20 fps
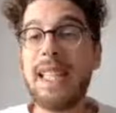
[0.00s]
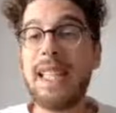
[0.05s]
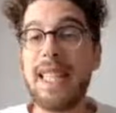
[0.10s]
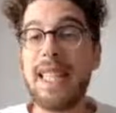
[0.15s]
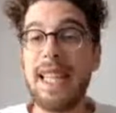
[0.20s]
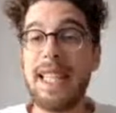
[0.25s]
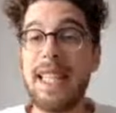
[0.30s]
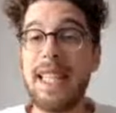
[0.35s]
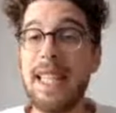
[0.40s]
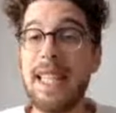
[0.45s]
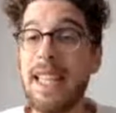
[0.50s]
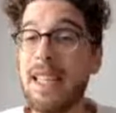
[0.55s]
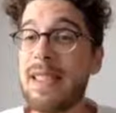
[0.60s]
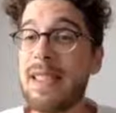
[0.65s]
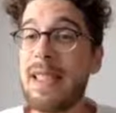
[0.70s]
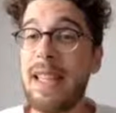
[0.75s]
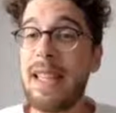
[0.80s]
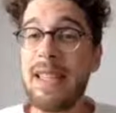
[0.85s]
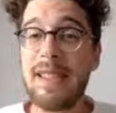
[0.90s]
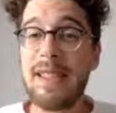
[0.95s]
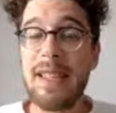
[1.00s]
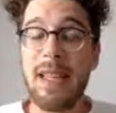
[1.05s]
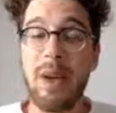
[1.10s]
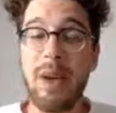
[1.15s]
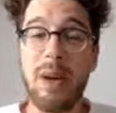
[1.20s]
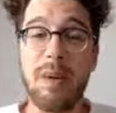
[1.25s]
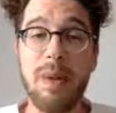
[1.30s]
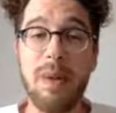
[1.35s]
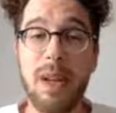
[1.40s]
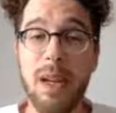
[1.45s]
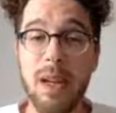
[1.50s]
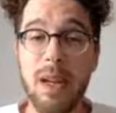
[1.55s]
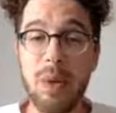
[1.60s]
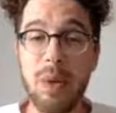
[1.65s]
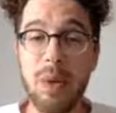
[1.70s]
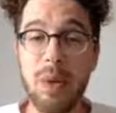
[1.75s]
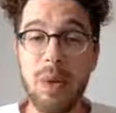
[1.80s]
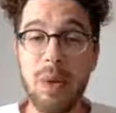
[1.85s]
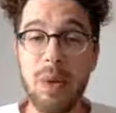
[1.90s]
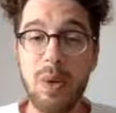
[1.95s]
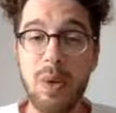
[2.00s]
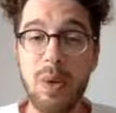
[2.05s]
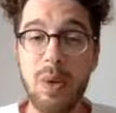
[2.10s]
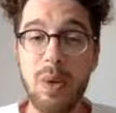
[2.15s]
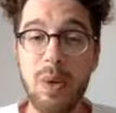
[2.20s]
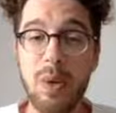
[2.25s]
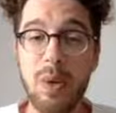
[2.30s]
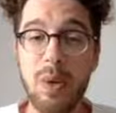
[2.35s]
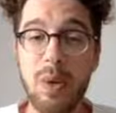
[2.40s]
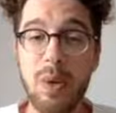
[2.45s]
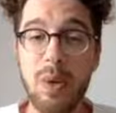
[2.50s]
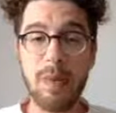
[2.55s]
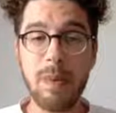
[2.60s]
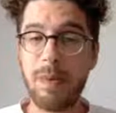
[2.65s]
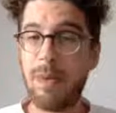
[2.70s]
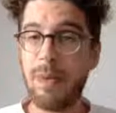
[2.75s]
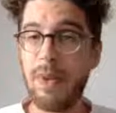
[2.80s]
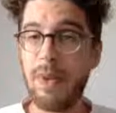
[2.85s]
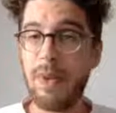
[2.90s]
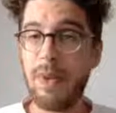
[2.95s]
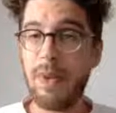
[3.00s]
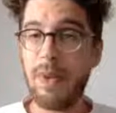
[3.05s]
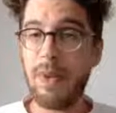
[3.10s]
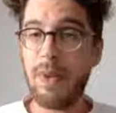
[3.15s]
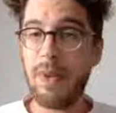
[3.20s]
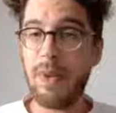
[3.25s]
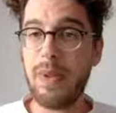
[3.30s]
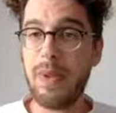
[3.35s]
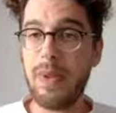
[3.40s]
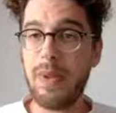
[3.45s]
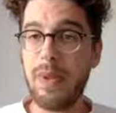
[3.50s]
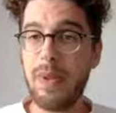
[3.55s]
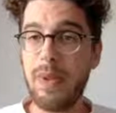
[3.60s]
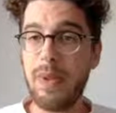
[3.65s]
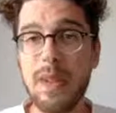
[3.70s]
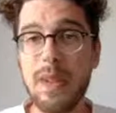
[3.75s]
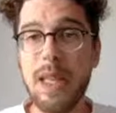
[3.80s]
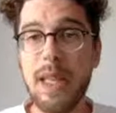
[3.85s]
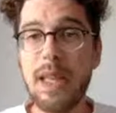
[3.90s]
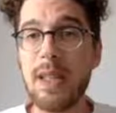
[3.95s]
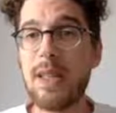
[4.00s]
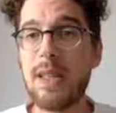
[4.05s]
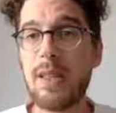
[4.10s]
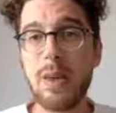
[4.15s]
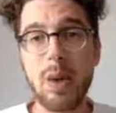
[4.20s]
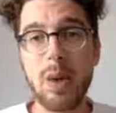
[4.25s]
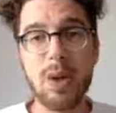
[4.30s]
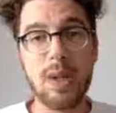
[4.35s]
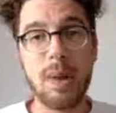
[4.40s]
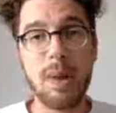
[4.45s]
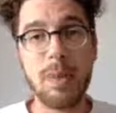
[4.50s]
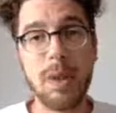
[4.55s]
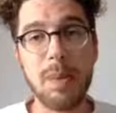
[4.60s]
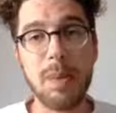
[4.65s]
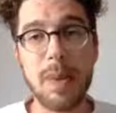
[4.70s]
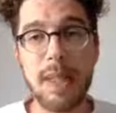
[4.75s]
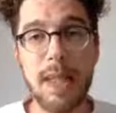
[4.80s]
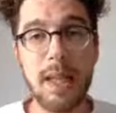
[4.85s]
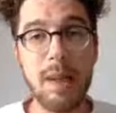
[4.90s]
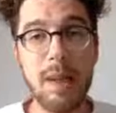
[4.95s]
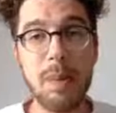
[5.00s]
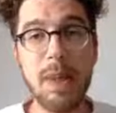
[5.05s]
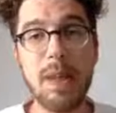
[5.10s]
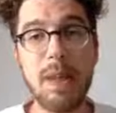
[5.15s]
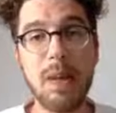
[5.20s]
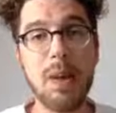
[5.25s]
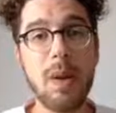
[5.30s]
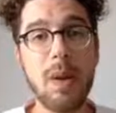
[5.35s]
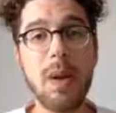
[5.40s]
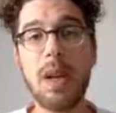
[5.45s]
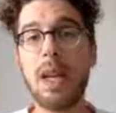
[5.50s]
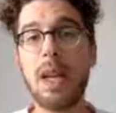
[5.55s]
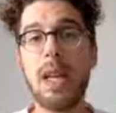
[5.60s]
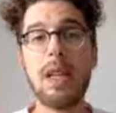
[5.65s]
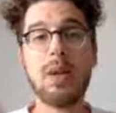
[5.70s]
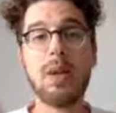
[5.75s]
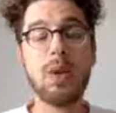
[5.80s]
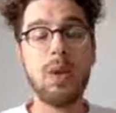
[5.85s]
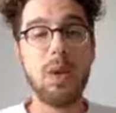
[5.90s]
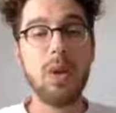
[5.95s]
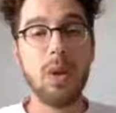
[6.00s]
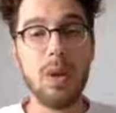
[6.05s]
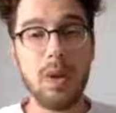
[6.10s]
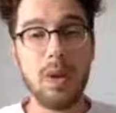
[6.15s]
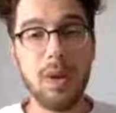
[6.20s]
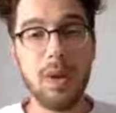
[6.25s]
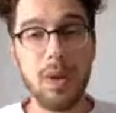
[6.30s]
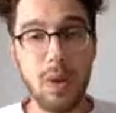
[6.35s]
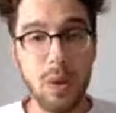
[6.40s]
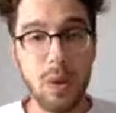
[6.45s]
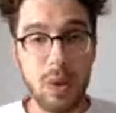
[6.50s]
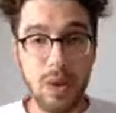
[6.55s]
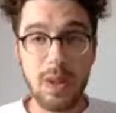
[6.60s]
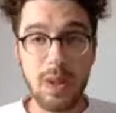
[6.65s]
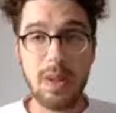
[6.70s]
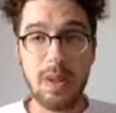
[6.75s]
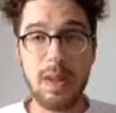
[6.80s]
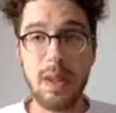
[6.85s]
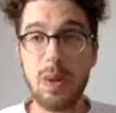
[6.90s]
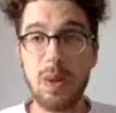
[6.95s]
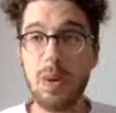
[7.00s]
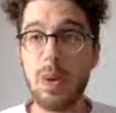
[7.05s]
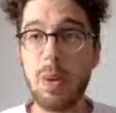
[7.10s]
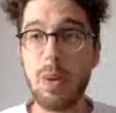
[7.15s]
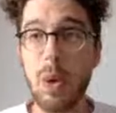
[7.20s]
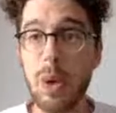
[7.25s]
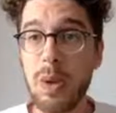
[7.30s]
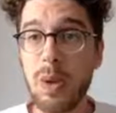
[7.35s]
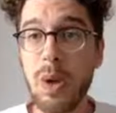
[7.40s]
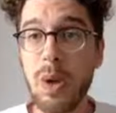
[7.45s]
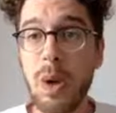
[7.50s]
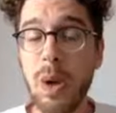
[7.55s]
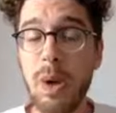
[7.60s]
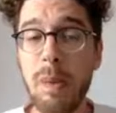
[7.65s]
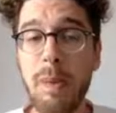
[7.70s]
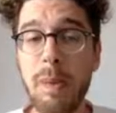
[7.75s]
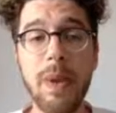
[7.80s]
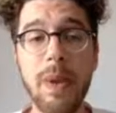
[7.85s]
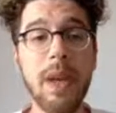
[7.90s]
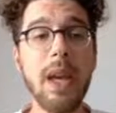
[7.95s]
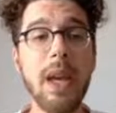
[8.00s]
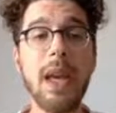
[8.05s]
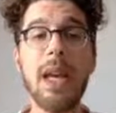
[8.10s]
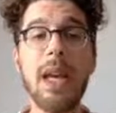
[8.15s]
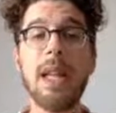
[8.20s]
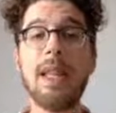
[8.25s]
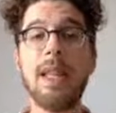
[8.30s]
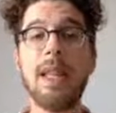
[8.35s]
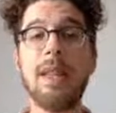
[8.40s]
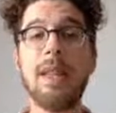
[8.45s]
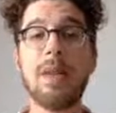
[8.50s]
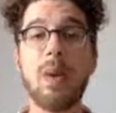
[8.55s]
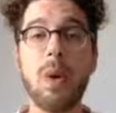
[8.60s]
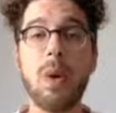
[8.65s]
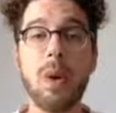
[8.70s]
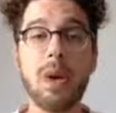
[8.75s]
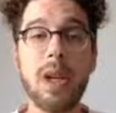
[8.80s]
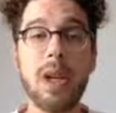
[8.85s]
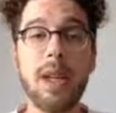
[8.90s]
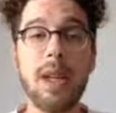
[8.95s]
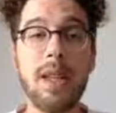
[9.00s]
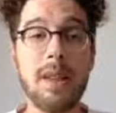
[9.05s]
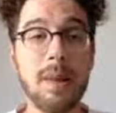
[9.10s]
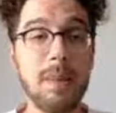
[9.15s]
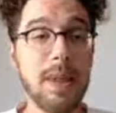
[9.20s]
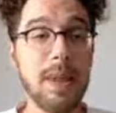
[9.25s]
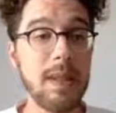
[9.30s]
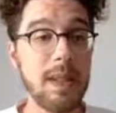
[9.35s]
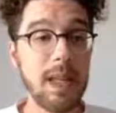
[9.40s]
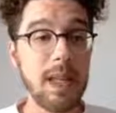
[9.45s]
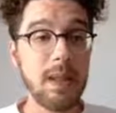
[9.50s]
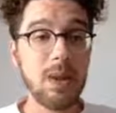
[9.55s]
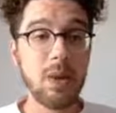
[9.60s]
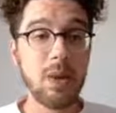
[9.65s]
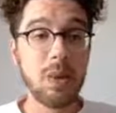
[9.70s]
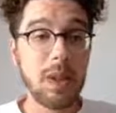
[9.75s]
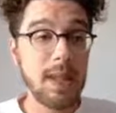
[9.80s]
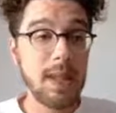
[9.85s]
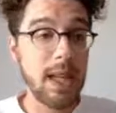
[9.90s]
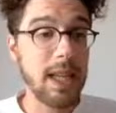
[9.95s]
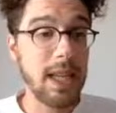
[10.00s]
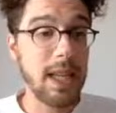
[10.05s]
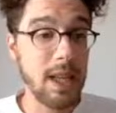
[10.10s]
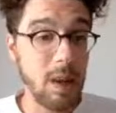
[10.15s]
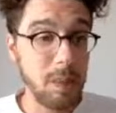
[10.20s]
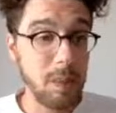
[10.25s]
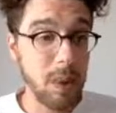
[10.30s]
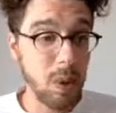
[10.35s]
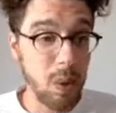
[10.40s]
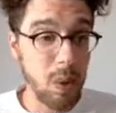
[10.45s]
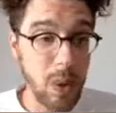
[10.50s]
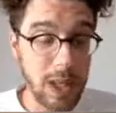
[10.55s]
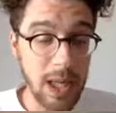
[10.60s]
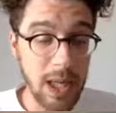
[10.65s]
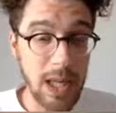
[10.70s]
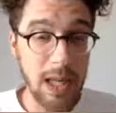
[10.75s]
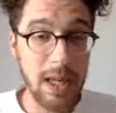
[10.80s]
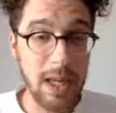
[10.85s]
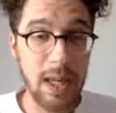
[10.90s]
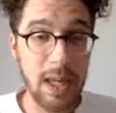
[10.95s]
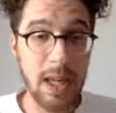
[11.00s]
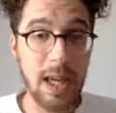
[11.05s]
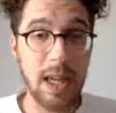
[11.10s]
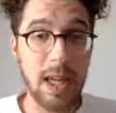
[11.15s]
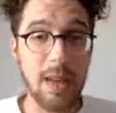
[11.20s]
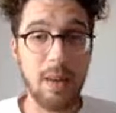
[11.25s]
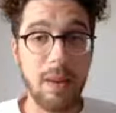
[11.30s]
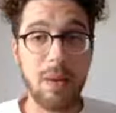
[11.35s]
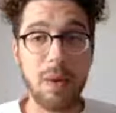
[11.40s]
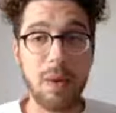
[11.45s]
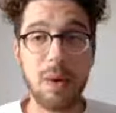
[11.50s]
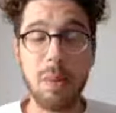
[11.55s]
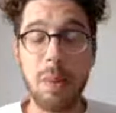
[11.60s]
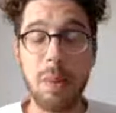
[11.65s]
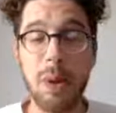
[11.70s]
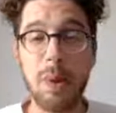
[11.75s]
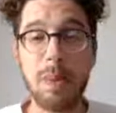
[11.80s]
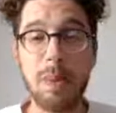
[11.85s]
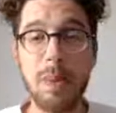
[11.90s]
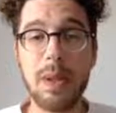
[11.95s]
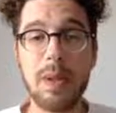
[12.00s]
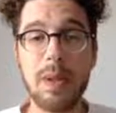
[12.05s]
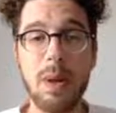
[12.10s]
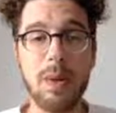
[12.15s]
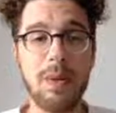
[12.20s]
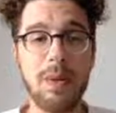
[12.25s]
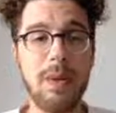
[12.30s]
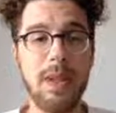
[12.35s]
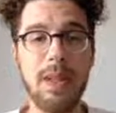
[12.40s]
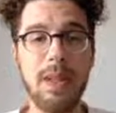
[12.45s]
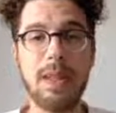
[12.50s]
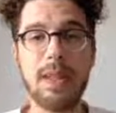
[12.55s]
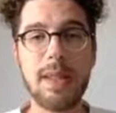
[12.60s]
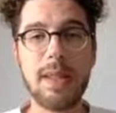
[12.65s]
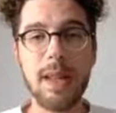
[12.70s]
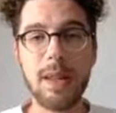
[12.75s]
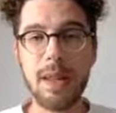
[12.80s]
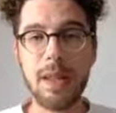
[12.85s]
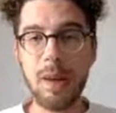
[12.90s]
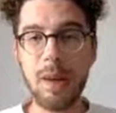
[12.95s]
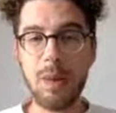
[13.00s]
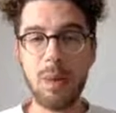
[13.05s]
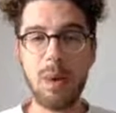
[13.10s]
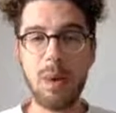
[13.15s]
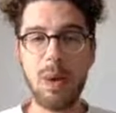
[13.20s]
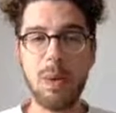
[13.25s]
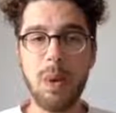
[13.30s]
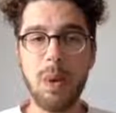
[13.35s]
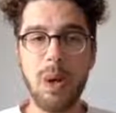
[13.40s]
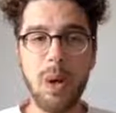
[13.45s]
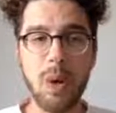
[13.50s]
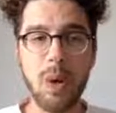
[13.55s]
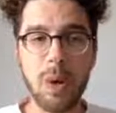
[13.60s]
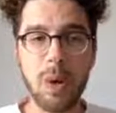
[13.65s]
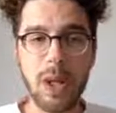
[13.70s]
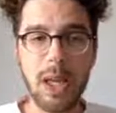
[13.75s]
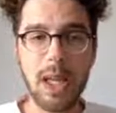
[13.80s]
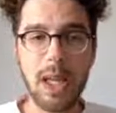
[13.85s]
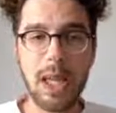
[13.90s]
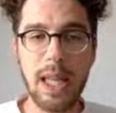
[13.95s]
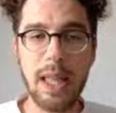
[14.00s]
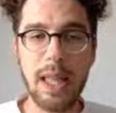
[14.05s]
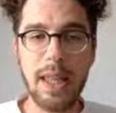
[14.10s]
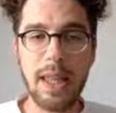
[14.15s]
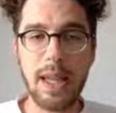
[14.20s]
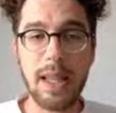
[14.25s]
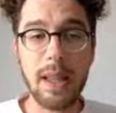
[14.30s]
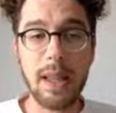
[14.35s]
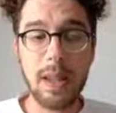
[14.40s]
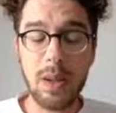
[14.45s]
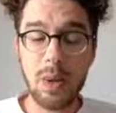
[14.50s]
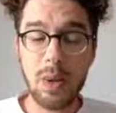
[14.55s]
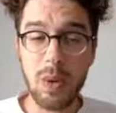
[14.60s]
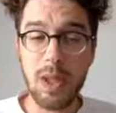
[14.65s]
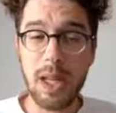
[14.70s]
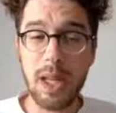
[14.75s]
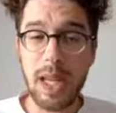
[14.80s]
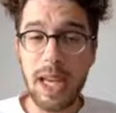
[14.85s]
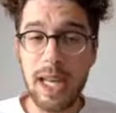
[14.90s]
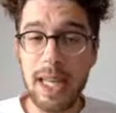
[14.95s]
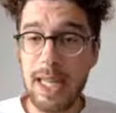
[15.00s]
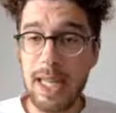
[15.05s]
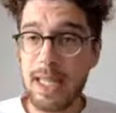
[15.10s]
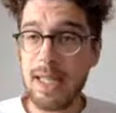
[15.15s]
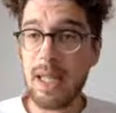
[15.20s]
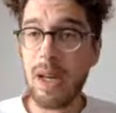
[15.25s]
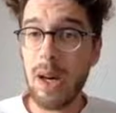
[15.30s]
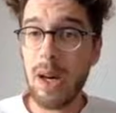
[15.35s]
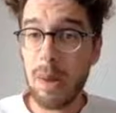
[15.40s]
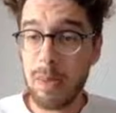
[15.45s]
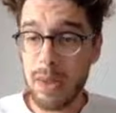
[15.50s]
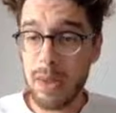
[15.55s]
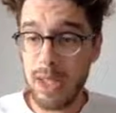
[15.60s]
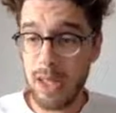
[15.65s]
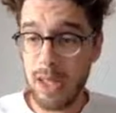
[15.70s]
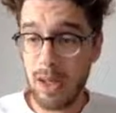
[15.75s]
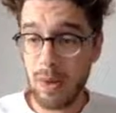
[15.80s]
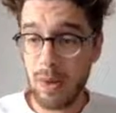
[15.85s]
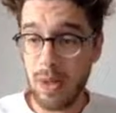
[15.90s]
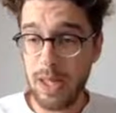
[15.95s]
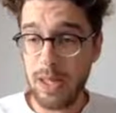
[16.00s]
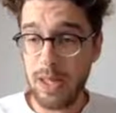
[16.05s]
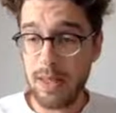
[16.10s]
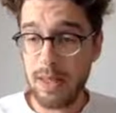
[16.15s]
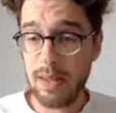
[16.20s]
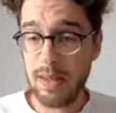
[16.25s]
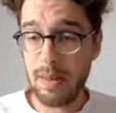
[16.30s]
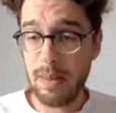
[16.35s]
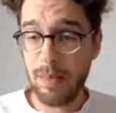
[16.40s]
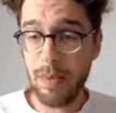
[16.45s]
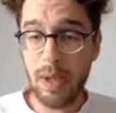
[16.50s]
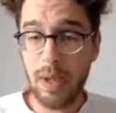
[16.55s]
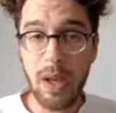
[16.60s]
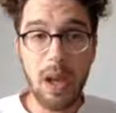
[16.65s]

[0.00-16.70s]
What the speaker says: the idea is, let's say you have a nutrient pulse, the tide pushes in, stirs up some sediment, introduces nutrients into the water column. These organisms tend to take it up quickly, and for the purpose of this study, we were looking into the kinetic uptake rates.